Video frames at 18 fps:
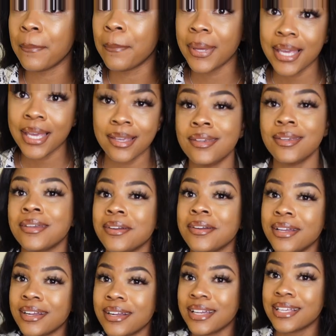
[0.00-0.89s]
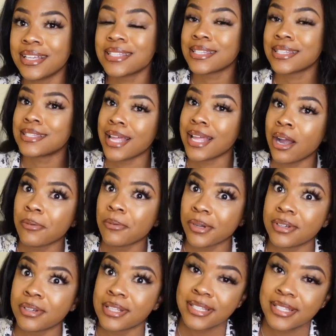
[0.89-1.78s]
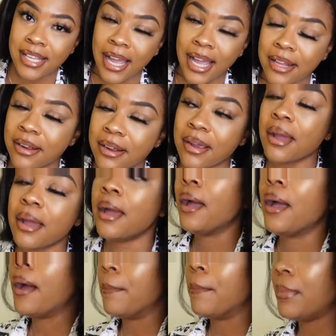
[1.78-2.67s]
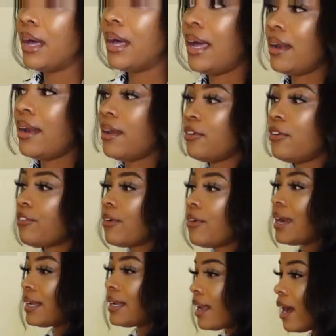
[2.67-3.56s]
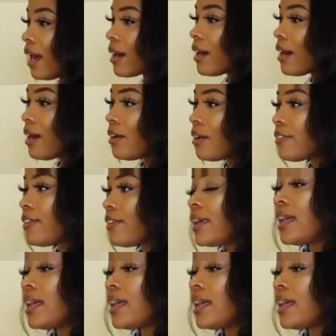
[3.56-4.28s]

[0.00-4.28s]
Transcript: big kicker here is it's not real designer, but for a knockoff,